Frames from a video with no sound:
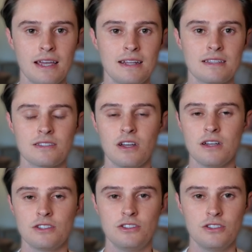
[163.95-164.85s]
And it's
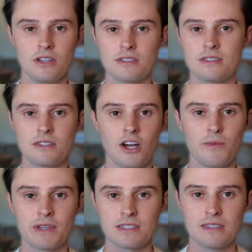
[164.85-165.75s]
not just the
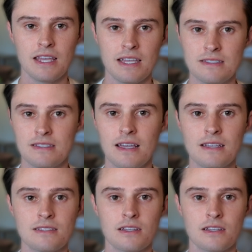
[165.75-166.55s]
topics in the ACS,